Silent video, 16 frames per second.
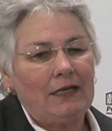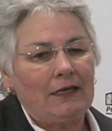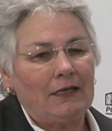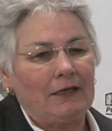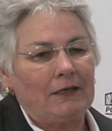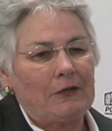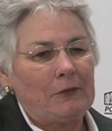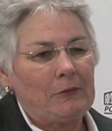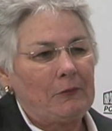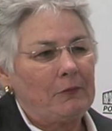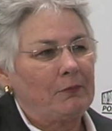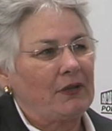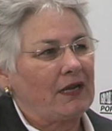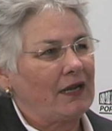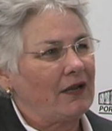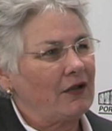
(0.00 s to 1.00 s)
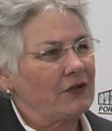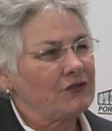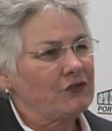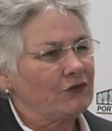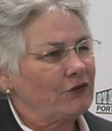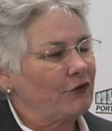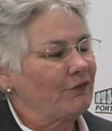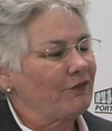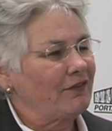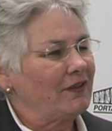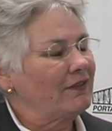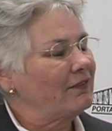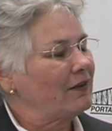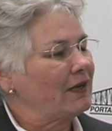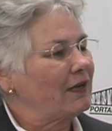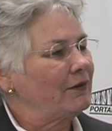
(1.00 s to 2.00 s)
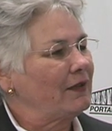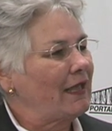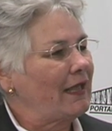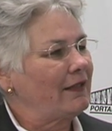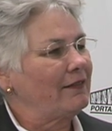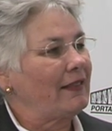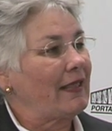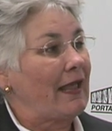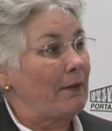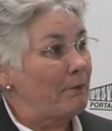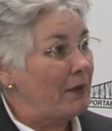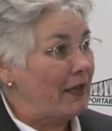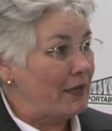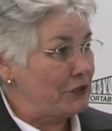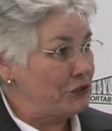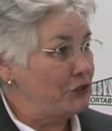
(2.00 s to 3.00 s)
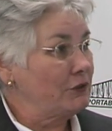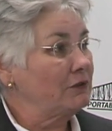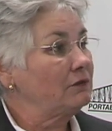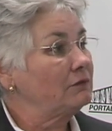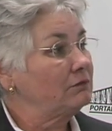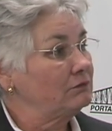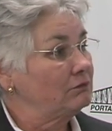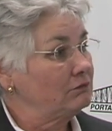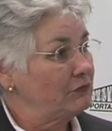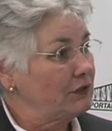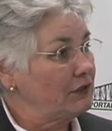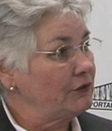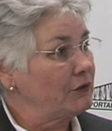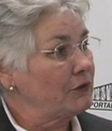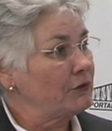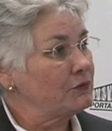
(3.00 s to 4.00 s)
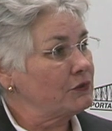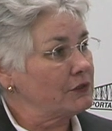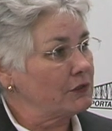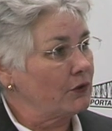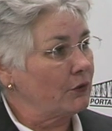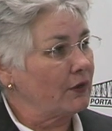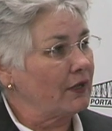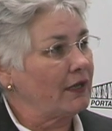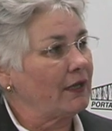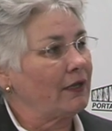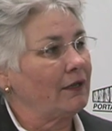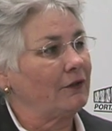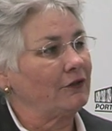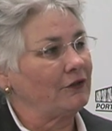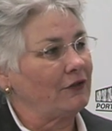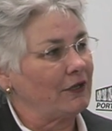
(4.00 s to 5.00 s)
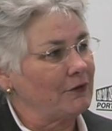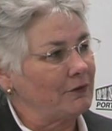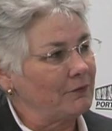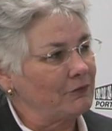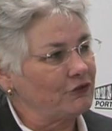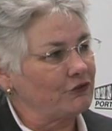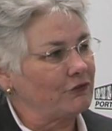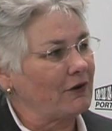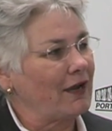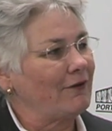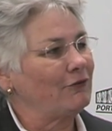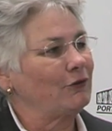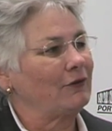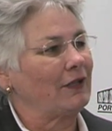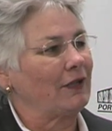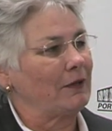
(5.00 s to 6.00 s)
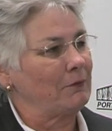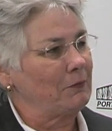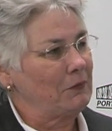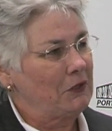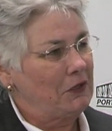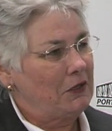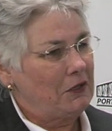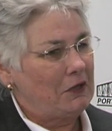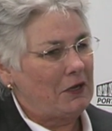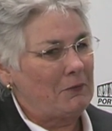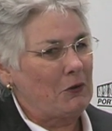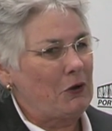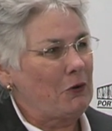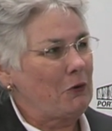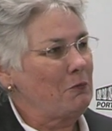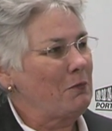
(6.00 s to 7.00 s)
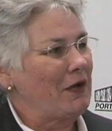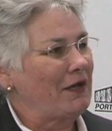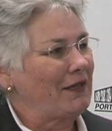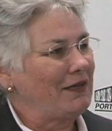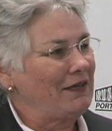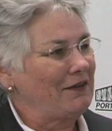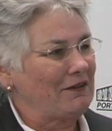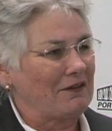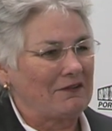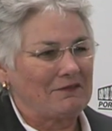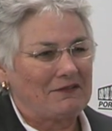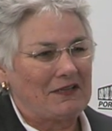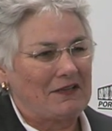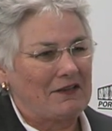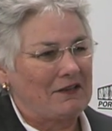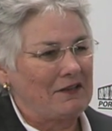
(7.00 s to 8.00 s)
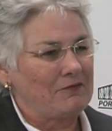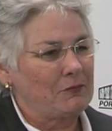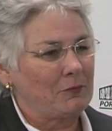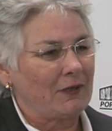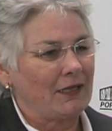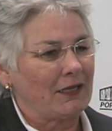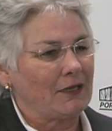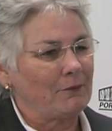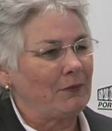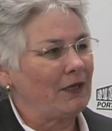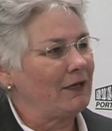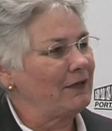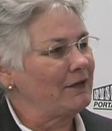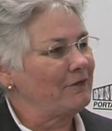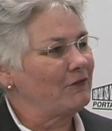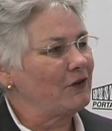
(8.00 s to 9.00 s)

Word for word: Uh, but I also don't think that I had that passion, you know, to mm -hmm. go mm-hmm. ahead and, and travel. I'm I'm a homebody. I, I love to play competitive